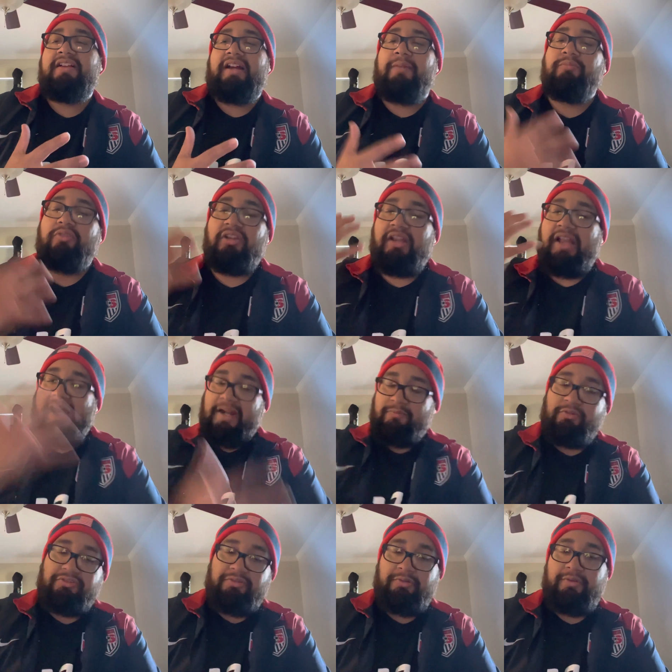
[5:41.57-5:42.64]
I'm glad
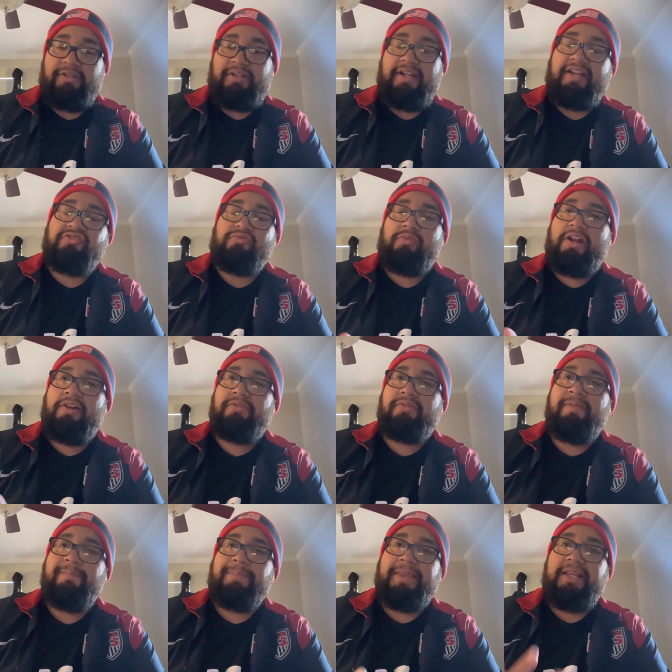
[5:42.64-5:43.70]
we're through the next
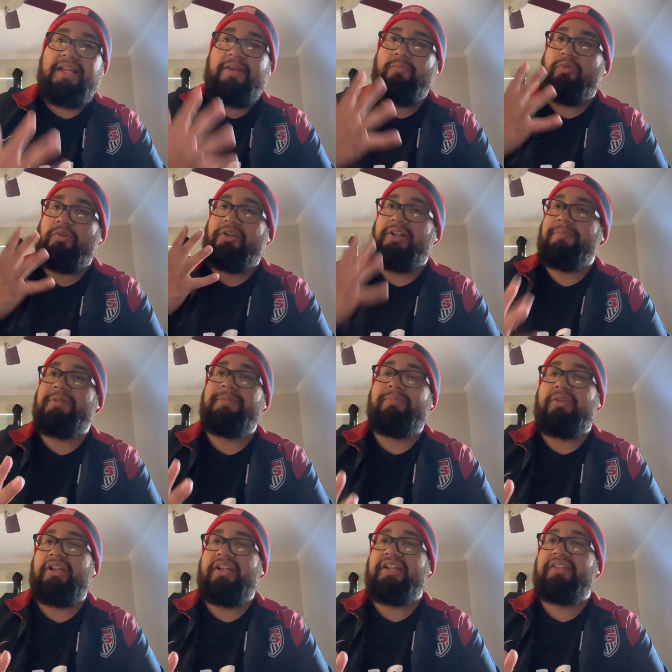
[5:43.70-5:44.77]
round and we're going to be
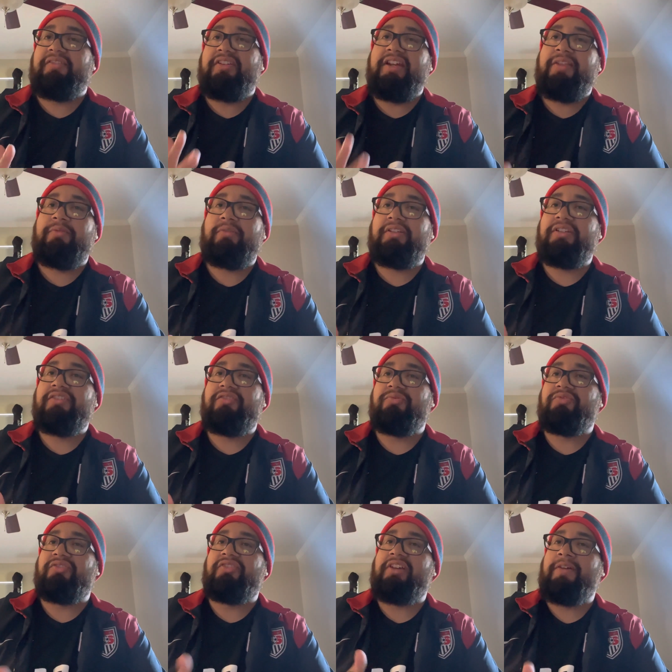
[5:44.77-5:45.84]
playing the Netherlands,
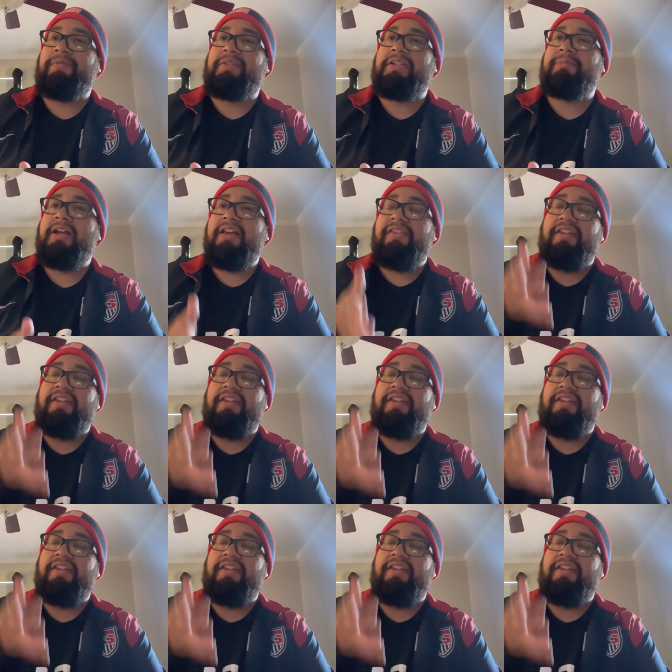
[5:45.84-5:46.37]
who's a tough team.